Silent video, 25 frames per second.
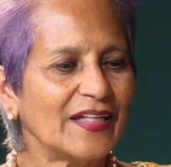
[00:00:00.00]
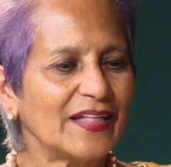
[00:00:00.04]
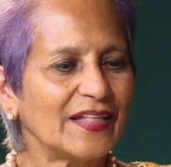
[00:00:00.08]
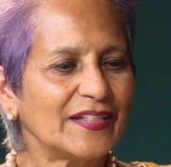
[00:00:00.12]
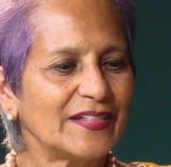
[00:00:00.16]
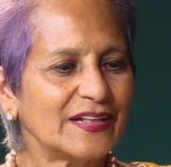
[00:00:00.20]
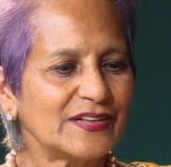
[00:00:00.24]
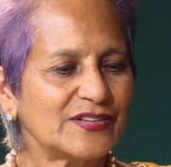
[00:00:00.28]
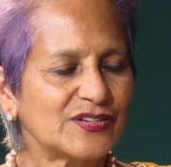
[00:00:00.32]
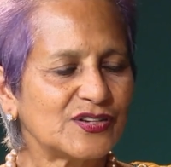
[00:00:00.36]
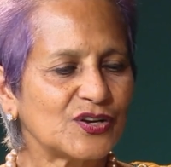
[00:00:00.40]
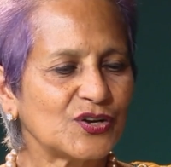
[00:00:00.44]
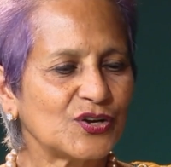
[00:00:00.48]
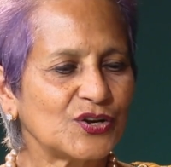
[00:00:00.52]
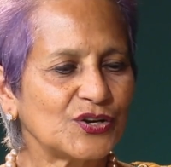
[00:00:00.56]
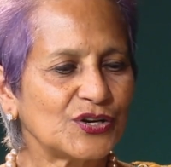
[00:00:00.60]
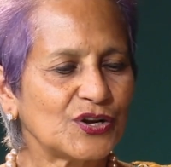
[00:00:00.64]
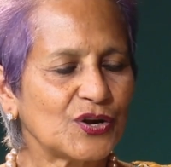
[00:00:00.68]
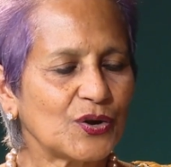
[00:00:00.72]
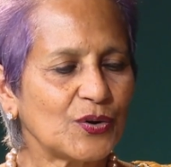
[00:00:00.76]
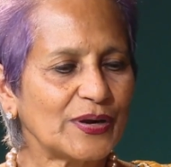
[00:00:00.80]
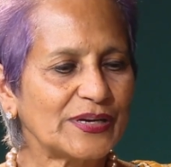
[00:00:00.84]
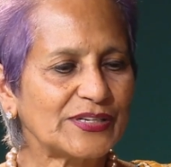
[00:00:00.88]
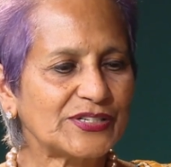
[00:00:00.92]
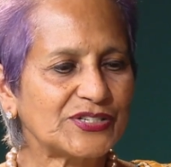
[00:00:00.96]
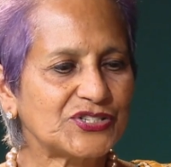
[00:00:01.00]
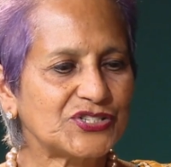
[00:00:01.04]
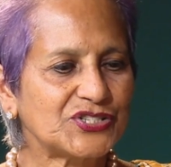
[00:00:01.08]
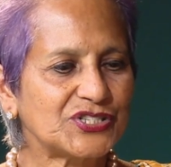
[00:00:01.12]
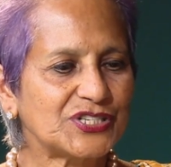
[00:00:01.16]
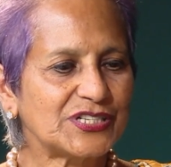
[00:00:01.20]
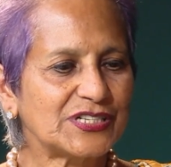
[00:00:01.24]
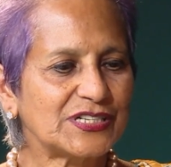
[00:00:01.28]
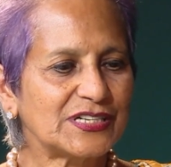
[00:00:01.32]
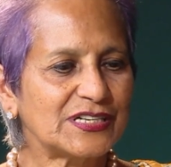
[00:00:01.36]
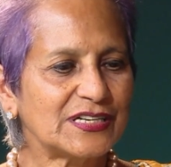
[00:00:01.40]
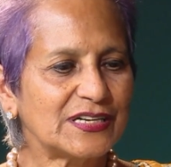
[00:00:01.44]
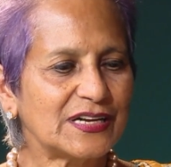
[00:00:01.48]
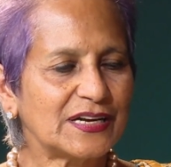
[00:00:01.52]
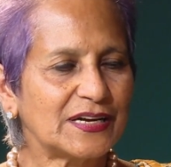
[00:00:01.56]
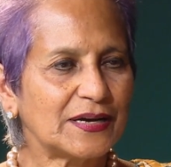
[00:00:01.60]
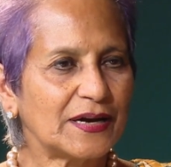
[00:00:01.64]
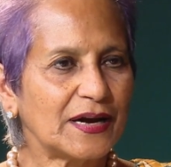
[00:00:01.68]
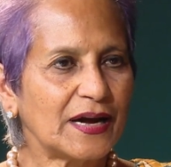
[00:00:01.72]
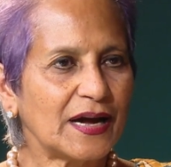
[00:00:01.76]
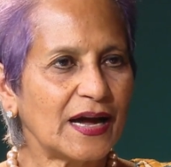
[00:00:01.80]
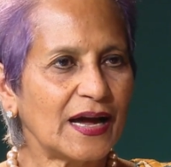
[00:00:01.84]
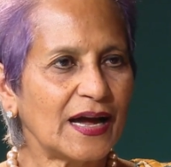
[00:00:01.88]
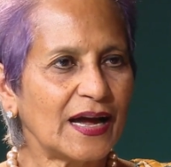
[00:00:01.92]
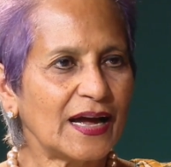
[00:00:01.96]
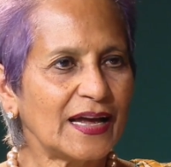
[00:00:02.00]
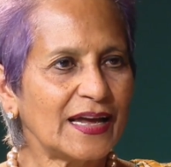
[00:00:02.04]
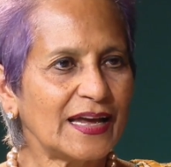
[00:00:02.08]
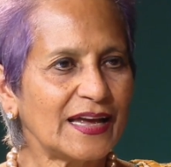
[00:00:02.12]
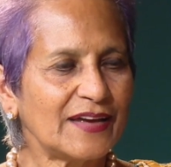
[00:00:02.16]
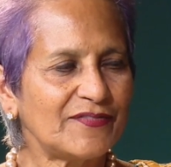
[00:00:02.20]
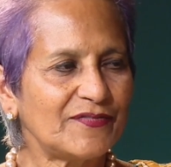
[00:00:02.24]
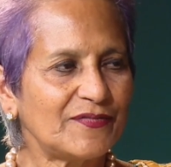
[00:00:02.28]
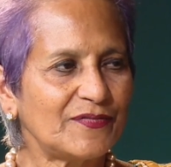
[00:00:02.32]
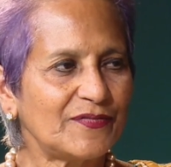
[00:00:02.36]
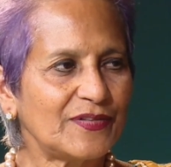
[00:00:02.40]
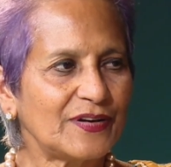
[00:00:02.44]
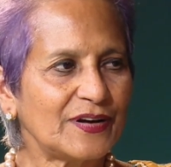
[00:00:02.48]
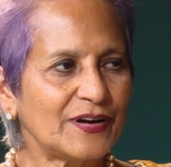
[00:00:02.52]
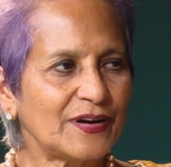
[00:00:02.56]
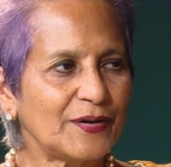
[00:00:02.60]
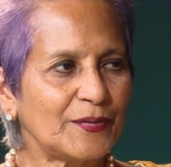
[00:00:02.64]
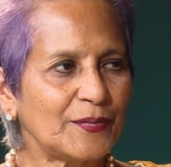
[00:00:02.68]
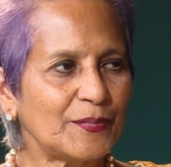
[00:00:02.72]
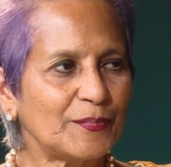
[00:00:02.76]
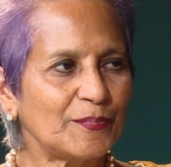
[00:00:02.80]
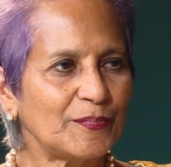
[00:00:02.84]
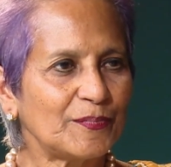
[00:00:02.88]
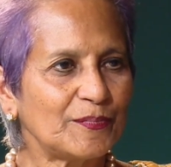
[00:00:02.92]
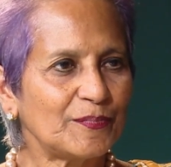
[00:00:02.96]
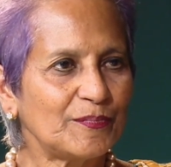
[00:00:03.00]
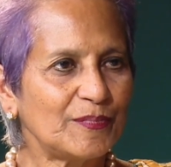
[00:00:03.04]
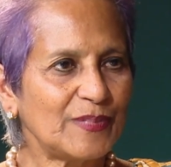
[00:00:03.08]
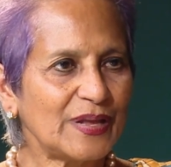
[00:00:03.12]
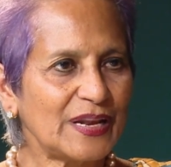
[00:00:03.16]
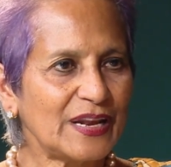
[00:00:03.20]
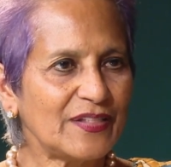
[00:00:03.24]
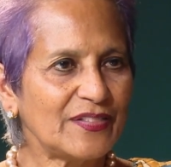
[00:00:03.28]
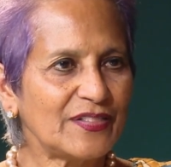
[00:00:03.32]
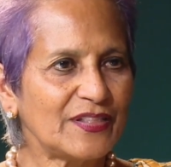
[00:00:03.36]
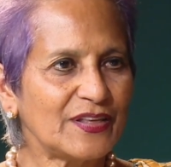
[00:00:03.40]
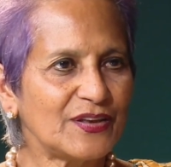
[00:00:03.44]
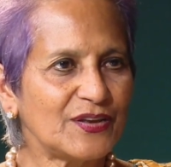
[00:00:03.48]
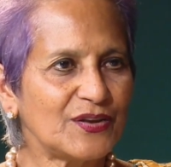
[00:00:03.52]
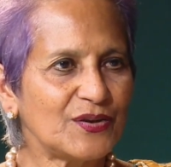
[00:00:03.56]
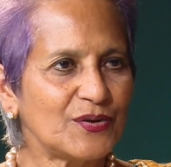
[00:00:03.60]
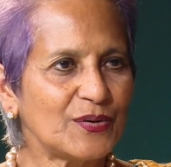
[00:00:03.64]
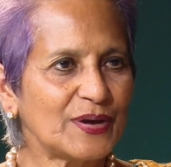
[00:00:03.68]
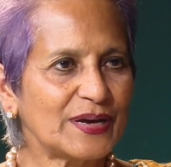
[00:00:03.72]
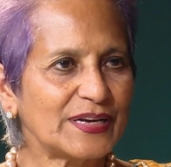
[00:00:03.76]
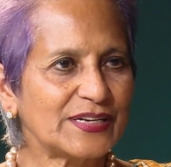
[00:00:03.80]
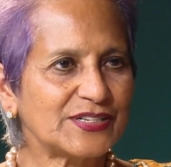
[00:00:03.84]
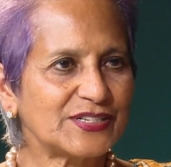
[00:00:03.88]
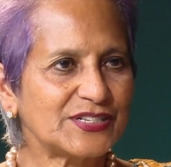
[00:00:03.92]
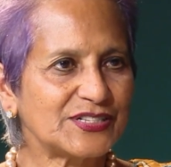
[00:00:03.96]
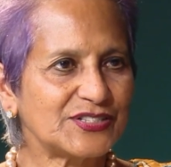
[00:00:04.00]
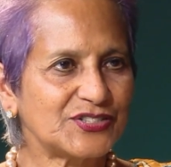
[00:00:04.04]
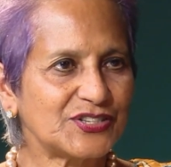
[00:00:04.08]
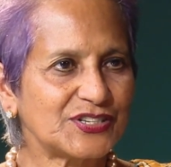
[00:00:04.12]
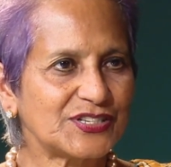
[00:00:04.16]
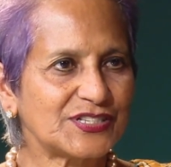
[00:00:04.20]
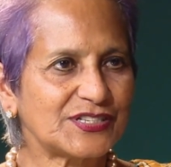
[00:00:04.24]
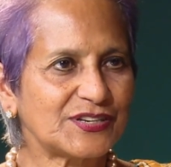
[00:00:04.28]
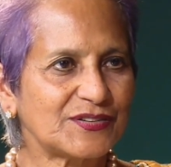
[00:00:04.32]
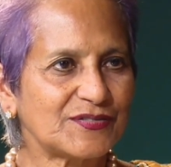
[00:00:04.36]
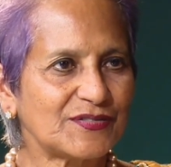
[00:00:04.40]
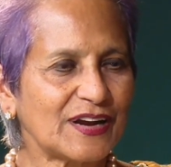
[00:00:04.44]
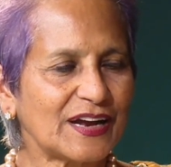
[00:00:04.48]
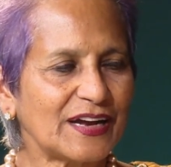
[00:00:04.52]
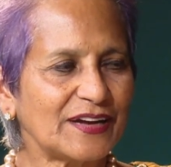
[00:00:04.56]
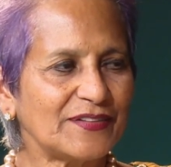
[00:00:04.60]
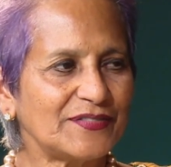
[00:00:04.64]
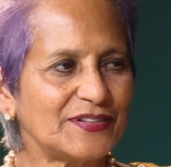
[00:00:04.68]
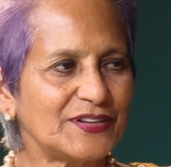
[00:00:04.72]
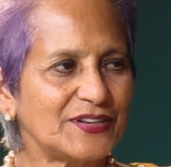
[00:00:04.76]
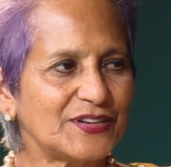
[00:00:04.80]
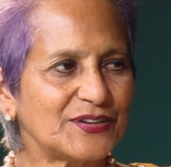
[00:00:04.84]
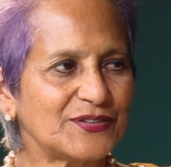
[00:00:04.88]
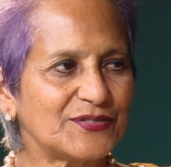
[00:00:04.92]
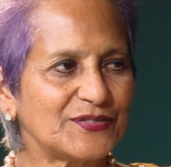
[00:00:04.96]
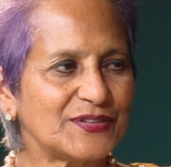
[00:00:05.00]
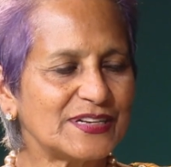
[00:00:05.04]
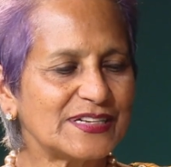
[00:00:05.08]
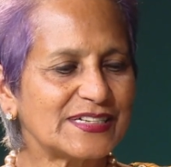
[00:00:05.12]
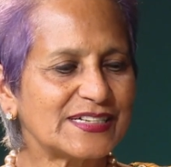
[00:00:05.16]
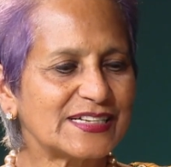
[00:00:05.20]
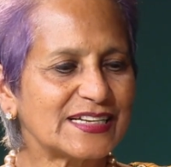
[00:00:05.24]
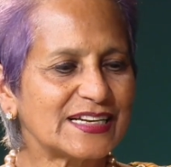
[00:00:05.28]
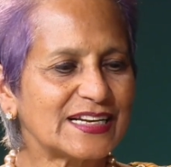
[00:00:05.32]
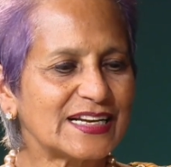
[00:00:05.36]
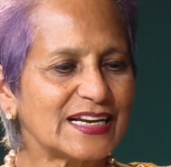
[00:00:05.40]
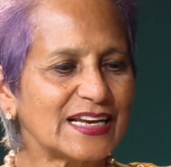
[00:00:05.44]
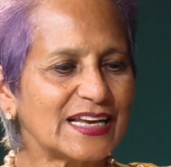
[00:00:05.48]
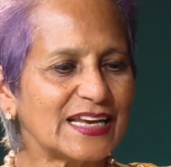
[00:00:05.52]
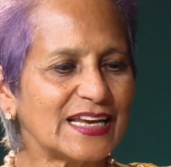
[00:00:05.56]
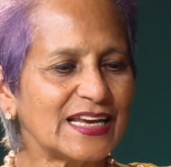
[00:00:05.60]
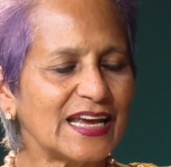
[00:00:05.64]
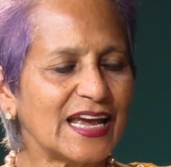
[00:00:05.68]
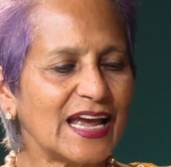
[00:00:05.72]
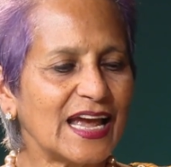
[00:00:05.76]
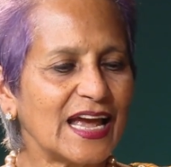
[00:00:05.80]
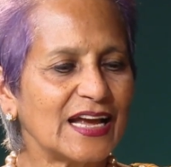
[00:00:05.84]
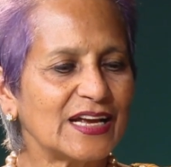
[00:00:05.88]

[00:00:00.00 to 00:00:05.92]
That's a good question. I have been in the US and just arrived here recently,